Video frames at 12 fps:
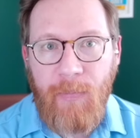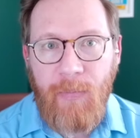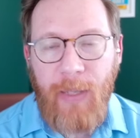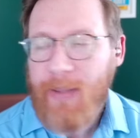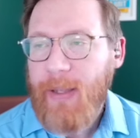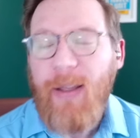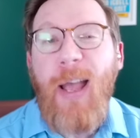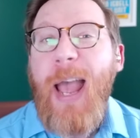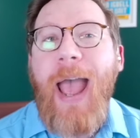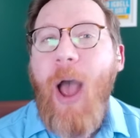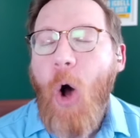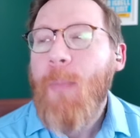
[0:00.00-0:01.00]
Like
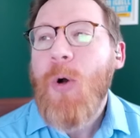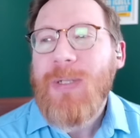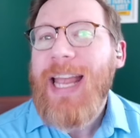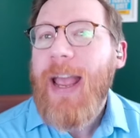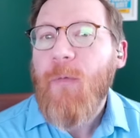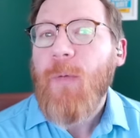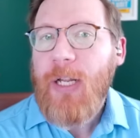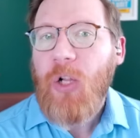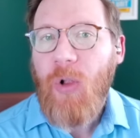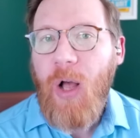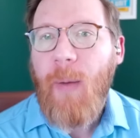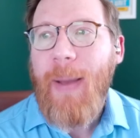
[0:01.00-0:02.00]
almost every
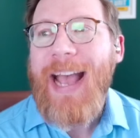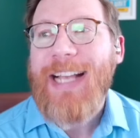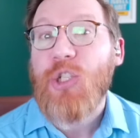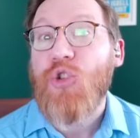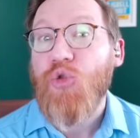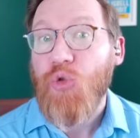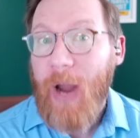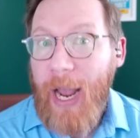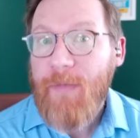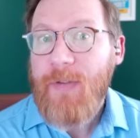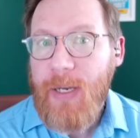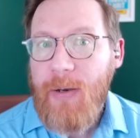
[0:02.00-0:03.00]
club has
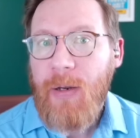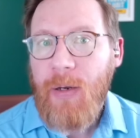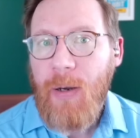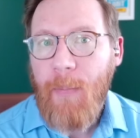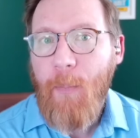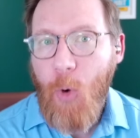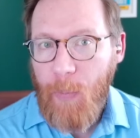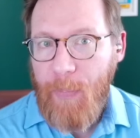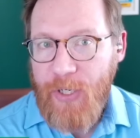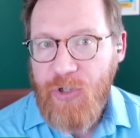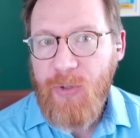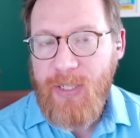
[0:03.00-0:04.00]
drafted more
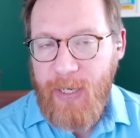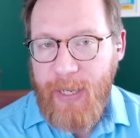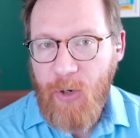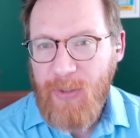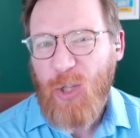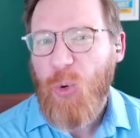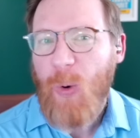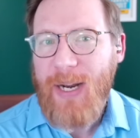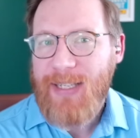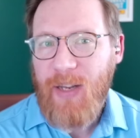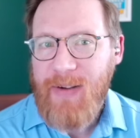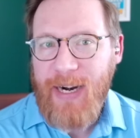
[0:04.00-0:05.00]
pitchers than hitters,
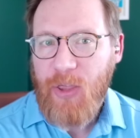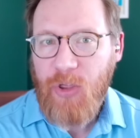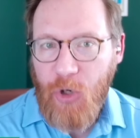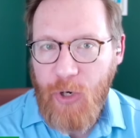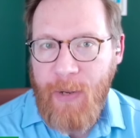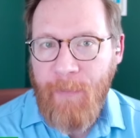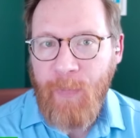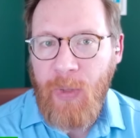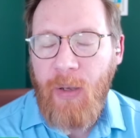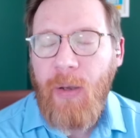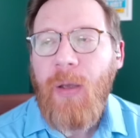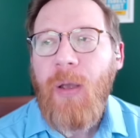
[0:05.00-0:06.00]
27 out of 30.
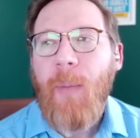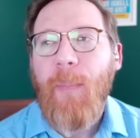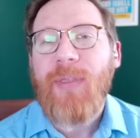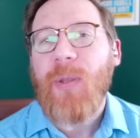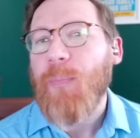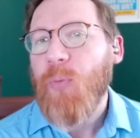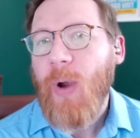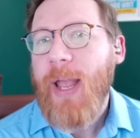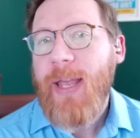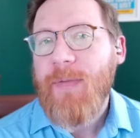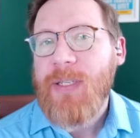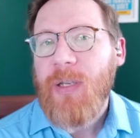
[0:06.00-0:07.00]
But the
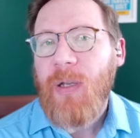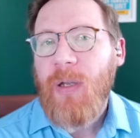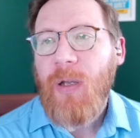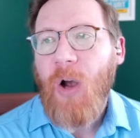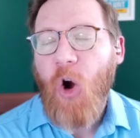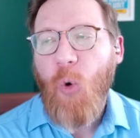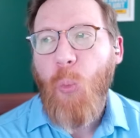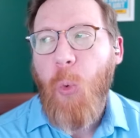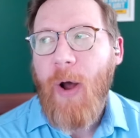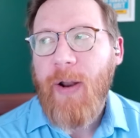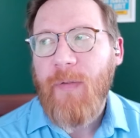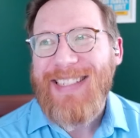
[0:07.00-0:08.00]
Braves are
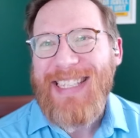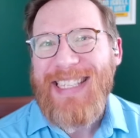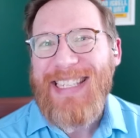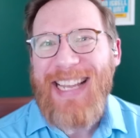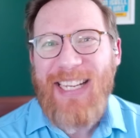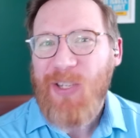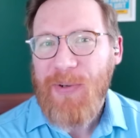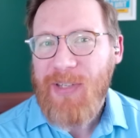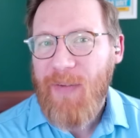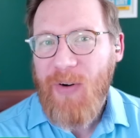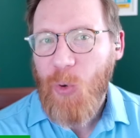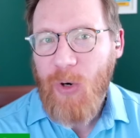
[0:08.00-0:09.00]
one of 6 or
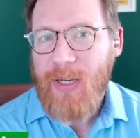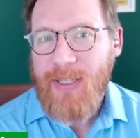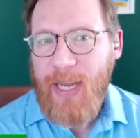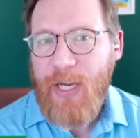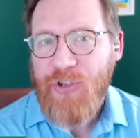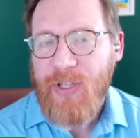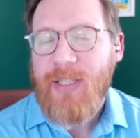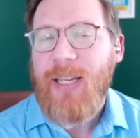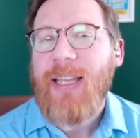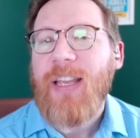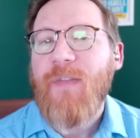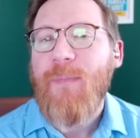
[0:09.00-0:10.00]
7 organizations to
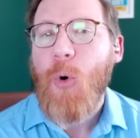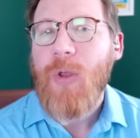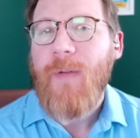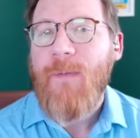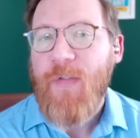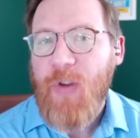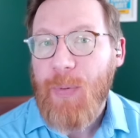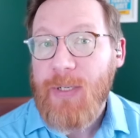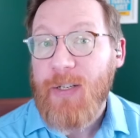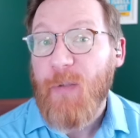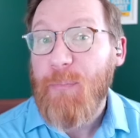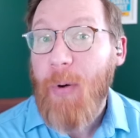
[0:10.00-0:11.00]
give more than
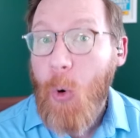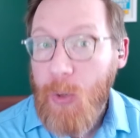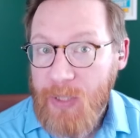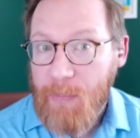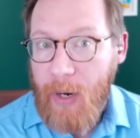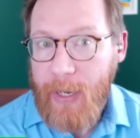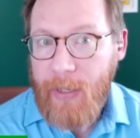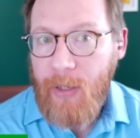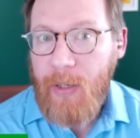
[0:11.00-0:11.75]
50% of bonus money